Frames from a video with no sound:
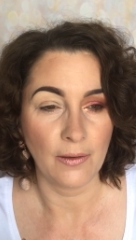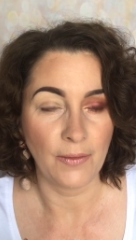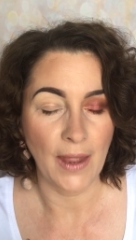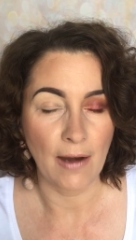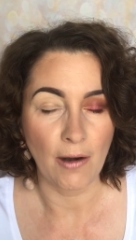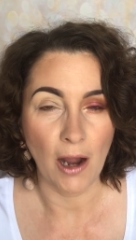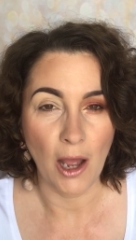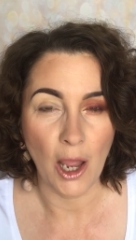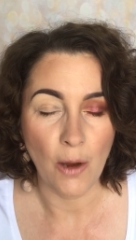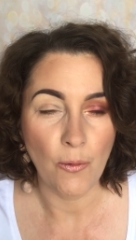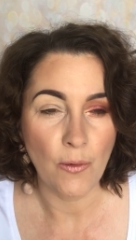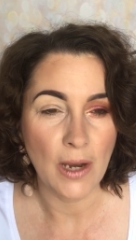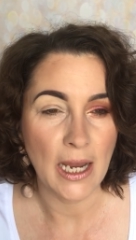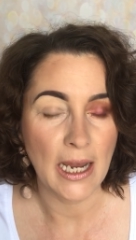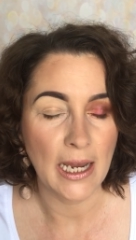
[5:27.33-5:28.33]
there are
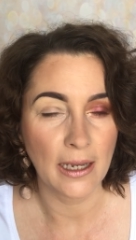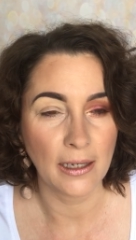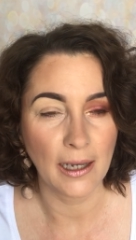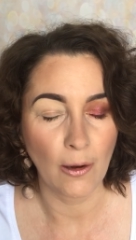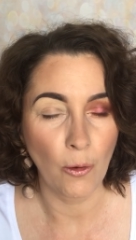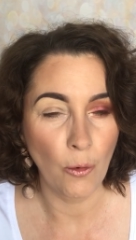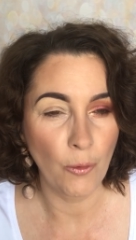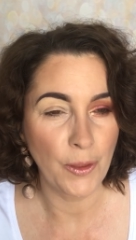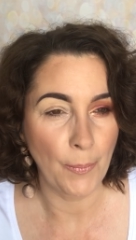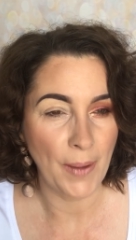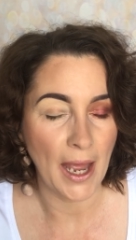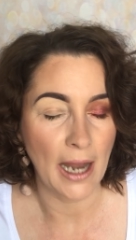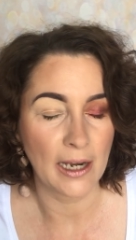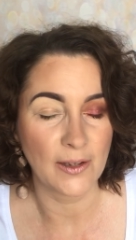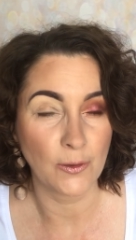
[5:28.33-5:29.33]
only all the
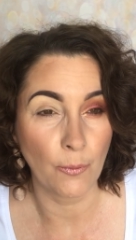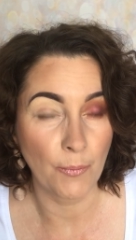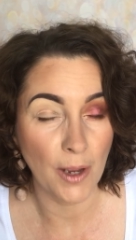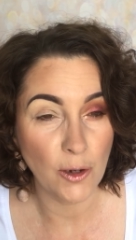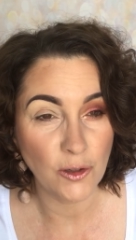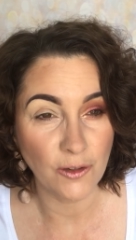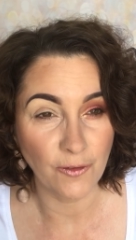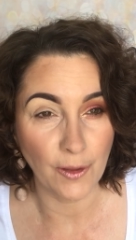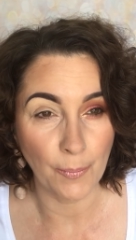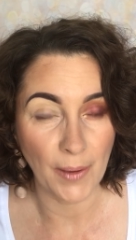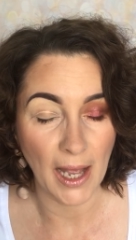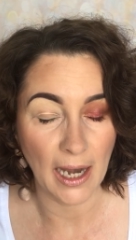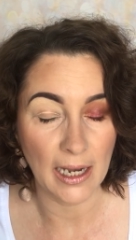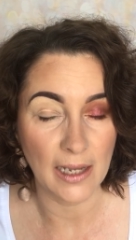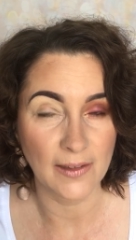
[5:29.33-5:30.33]
palettes, or most of the
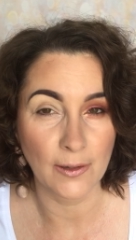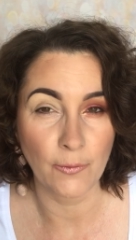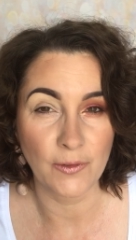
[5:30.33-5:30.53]
palettes,